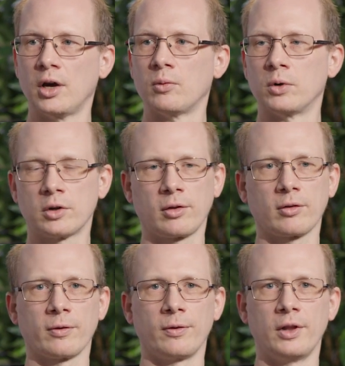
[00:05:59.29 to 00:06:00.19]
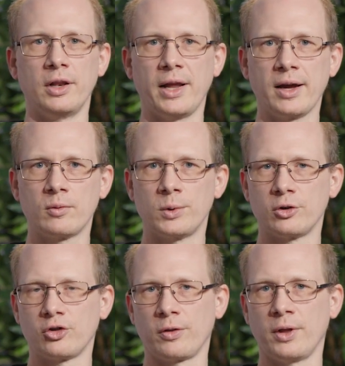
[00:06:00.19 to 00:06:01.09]
what is the
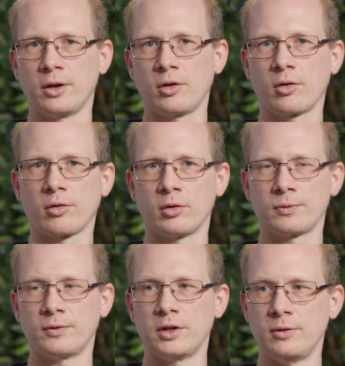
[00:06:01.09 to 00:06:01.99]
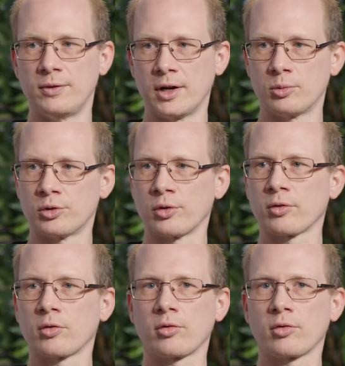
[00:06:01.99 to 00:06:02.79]
language that software developers or